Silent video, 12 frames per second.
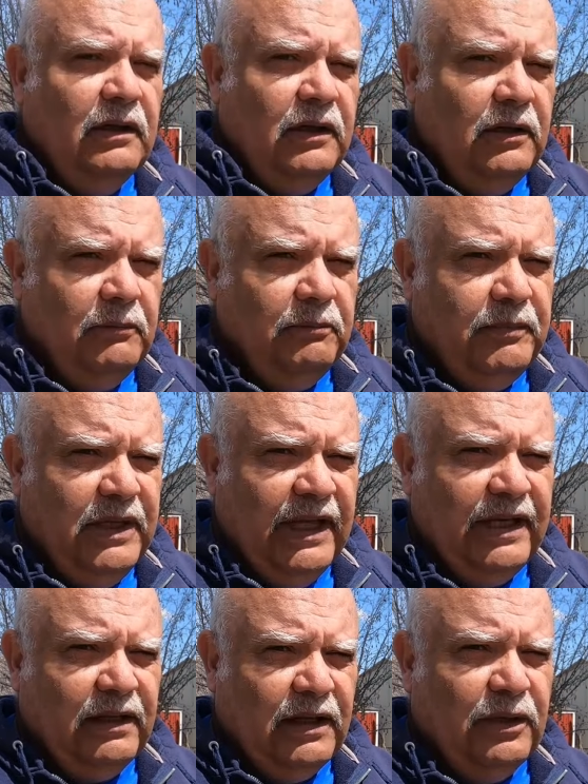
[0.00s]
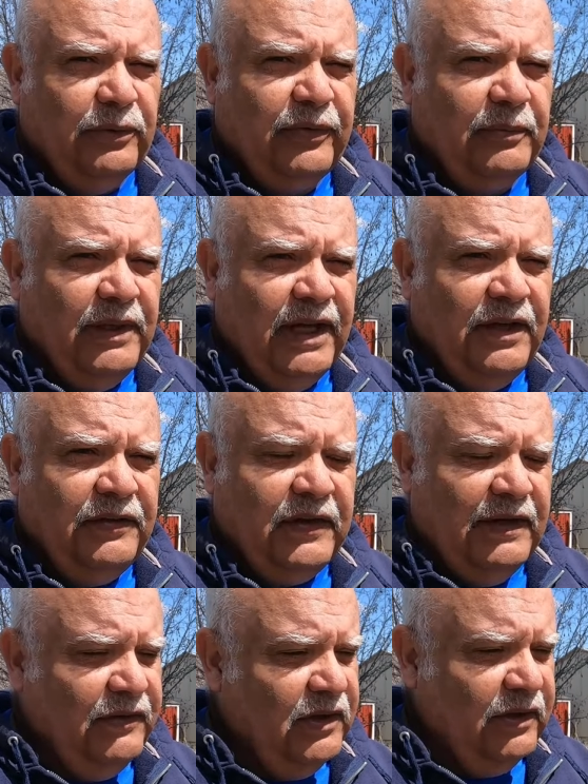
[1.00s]
You get a loan from us,
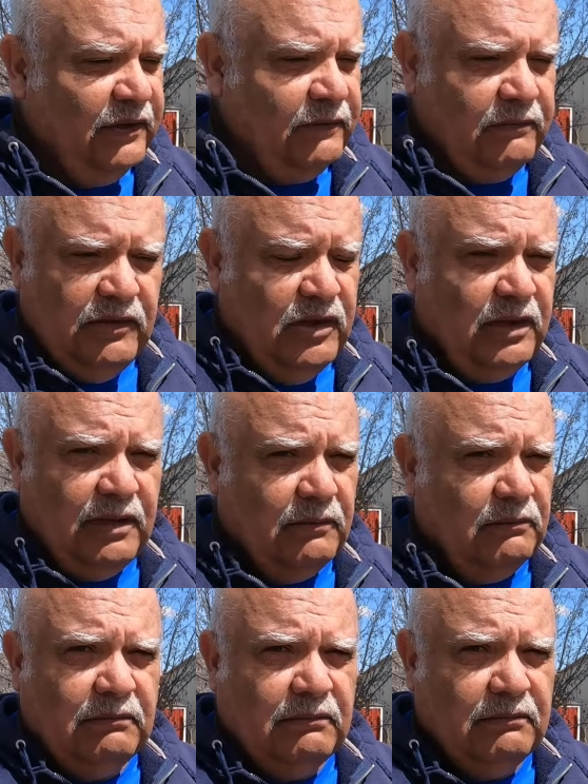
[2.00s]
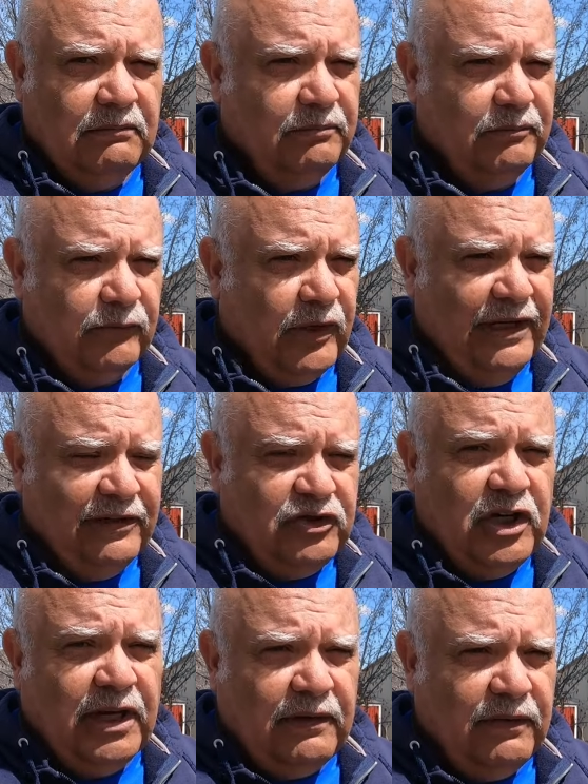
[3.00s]
even though it's you can write a
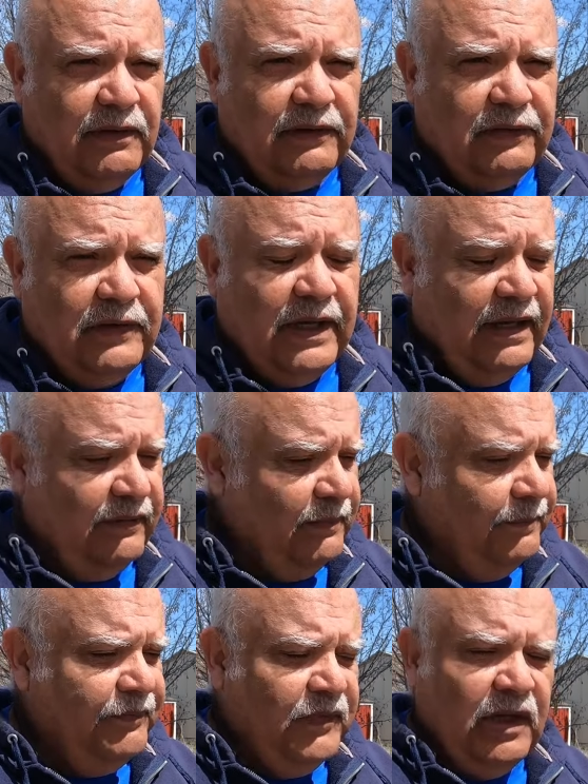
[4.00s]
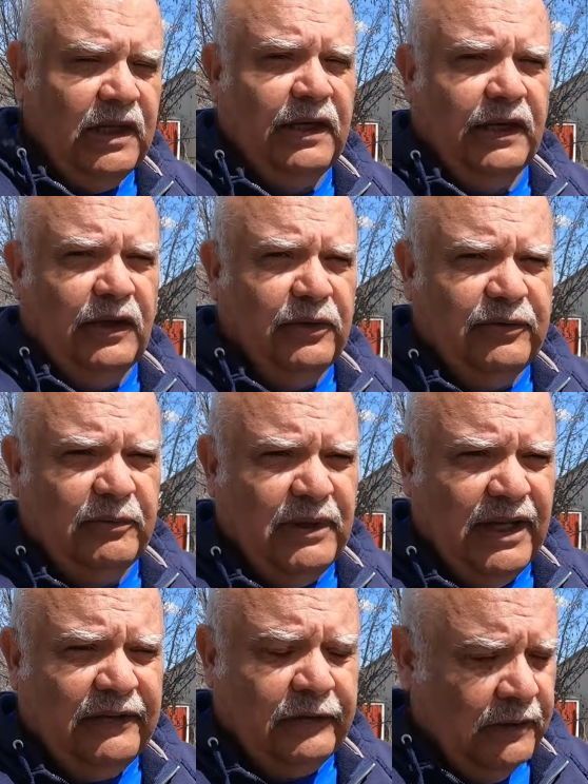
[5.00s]
check for this stuff. Get a loan from
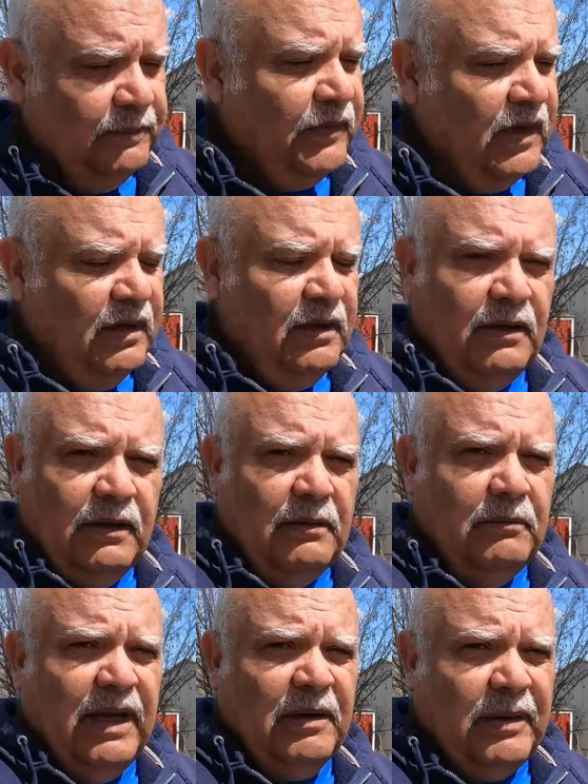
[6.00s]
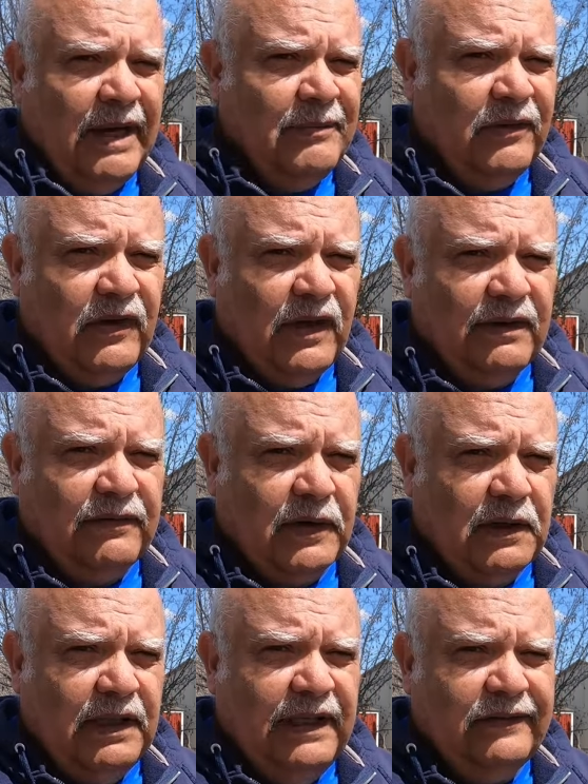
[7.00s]
us, make payments on it
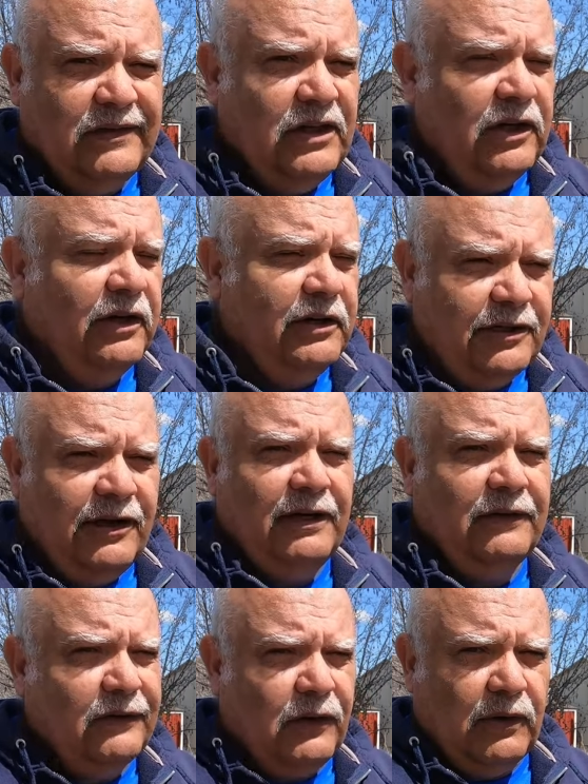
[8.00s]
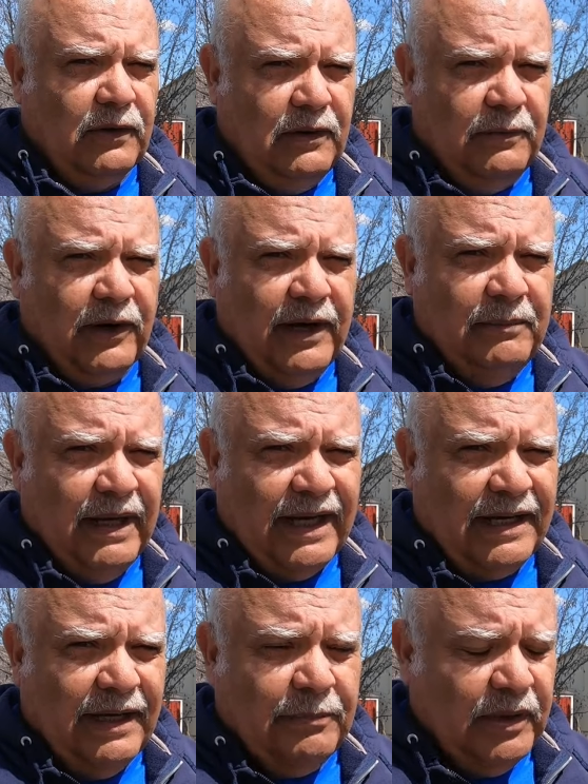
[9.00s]
for at least a year, and your credit score will go right
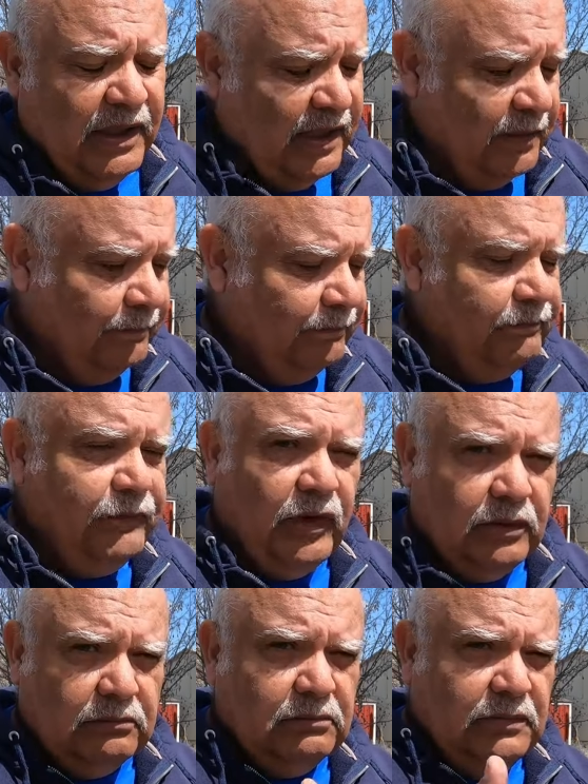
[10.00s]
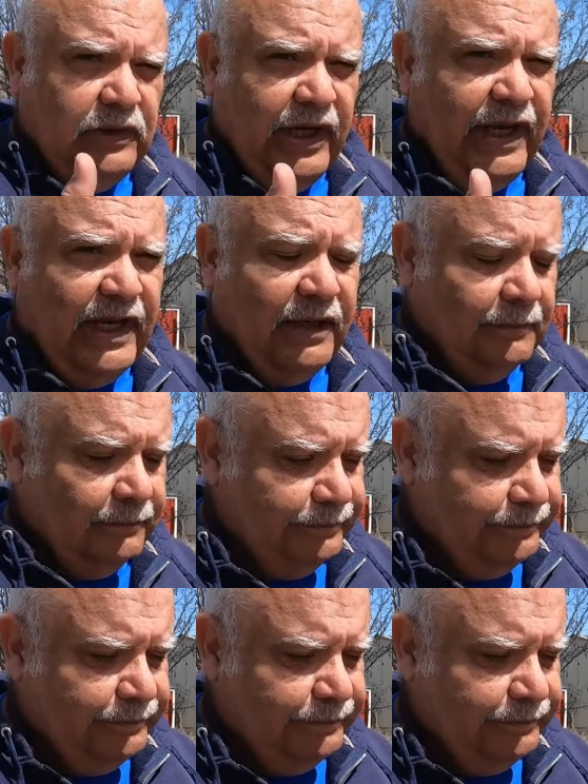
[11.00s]
back up again. So, yay.